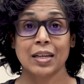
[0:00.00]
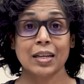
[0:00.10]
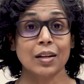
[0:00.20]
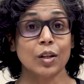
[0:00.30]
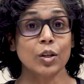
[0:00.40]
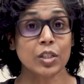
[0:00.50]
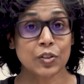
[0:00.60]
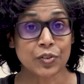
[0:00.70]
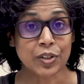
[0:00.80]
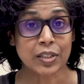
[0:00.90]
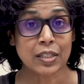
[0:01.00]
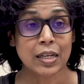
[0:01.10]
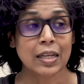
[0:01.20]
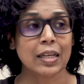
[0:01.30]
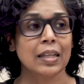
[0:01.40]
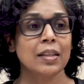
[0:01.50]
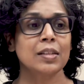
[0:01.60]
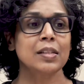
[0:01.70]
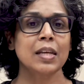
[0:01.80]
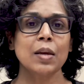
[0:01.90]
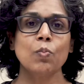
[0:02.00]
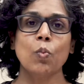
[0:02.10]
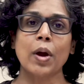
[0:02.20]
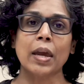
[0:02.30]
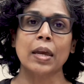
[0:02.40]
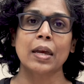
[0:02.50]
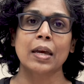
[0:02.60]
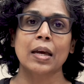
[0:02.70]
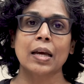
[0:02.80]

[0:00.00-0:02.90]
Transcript: It looks for it in the same way